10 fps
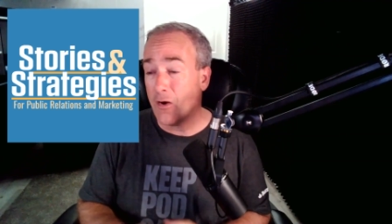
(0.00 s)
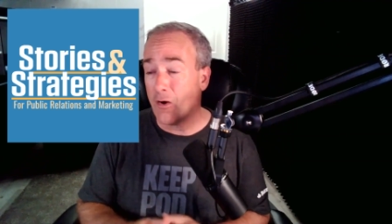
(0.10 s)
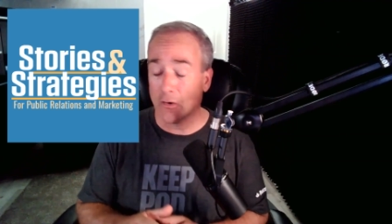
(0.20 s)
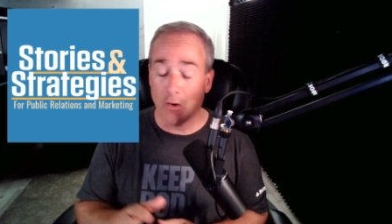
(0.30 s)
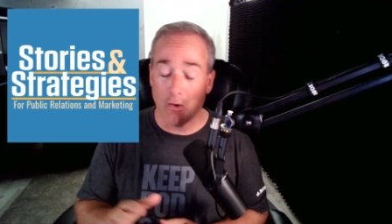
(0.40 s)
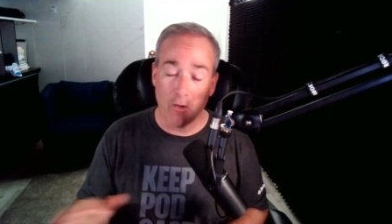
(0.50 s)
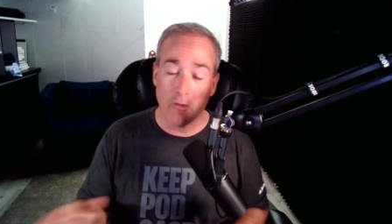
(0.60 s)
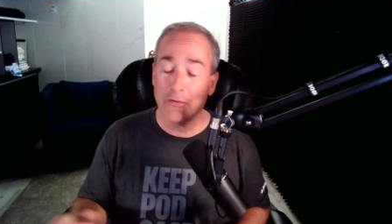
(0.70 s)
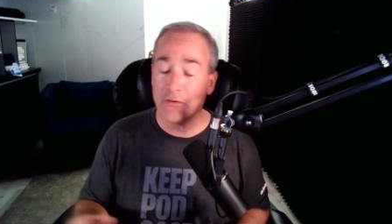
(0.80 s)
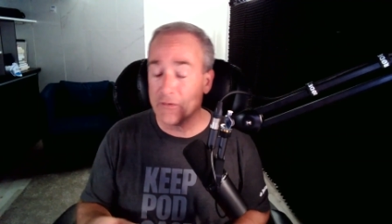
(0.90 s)
are
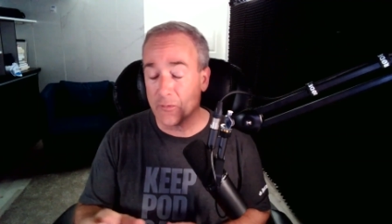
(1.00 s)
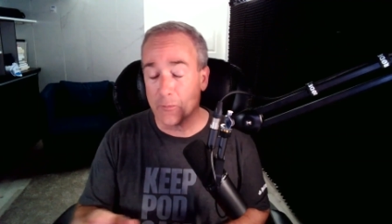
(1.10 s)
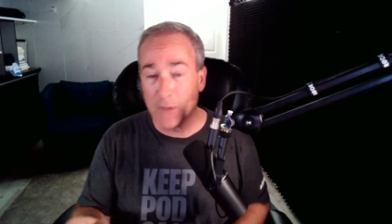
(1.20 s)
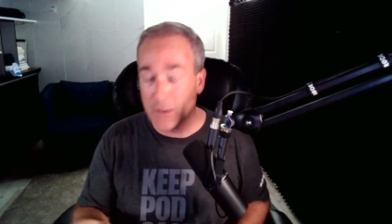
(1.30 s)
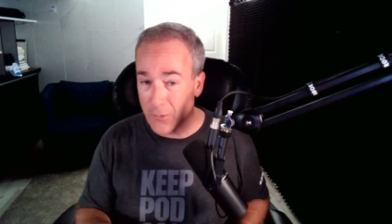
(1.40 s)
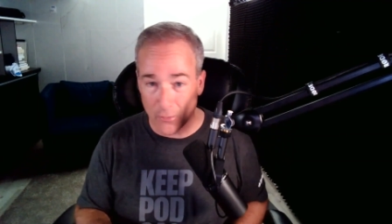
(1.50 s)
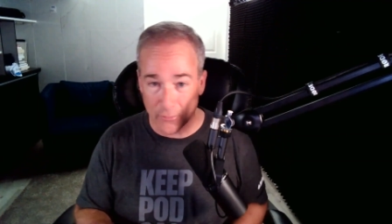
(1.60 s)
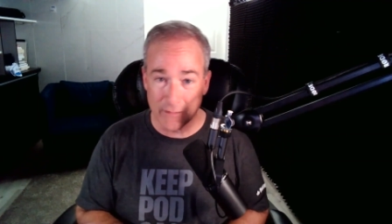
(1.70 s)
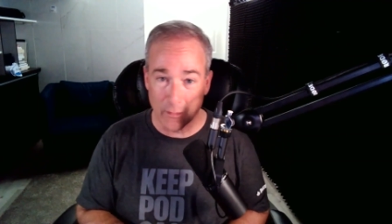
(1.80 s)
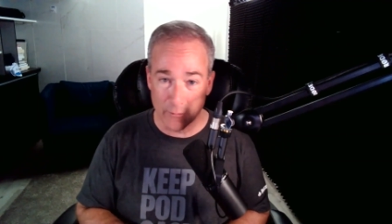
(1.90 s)
all the different P R
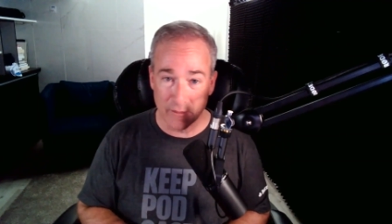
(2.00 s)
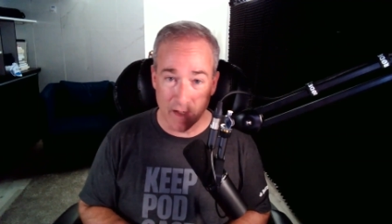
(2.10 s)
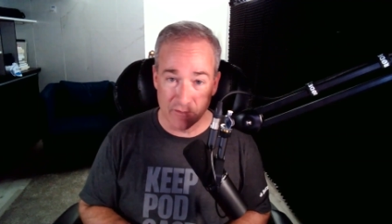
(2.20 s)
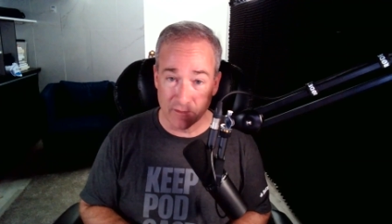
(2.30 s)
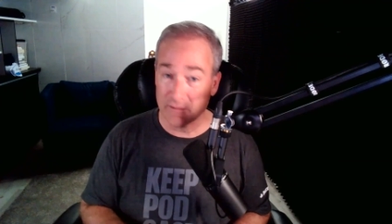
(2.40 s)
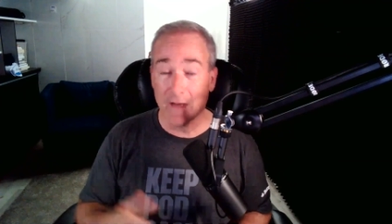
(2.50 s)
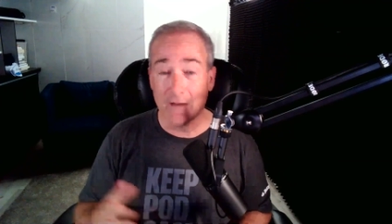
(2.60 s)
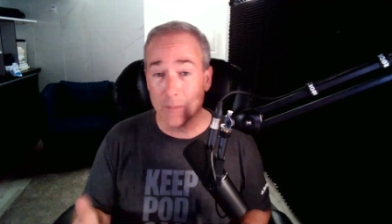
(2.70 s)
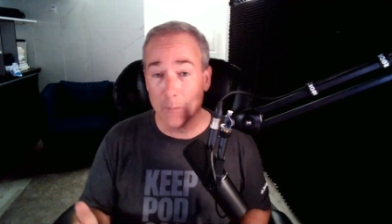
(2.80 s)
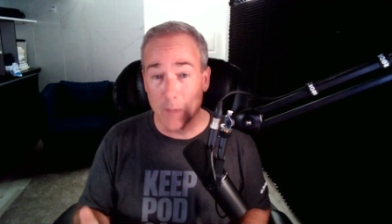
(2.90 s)
associations
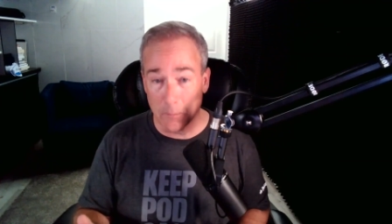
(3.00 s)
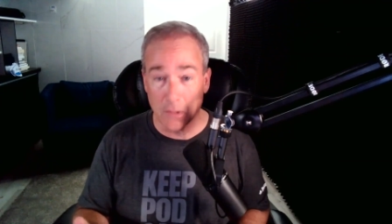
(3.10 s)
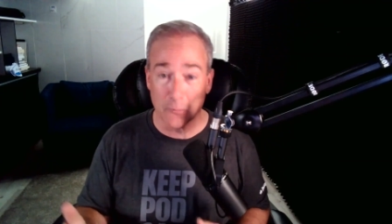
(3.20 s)
like the Public